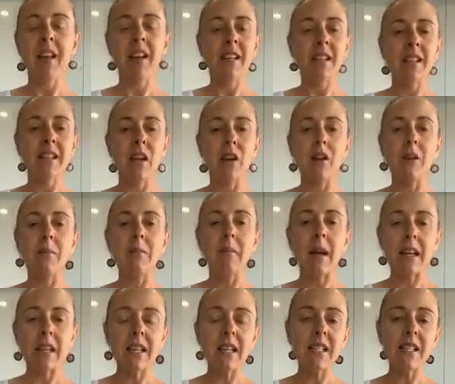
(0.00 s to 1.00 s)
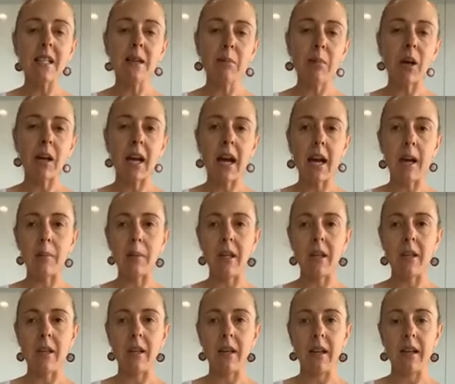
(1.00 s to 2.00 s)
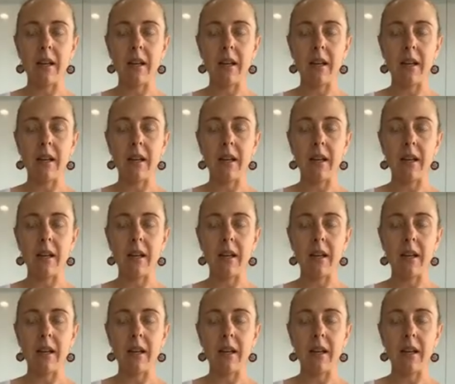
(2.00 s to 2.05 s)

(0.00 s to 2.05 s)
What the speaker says: So magnesium bicarbonate,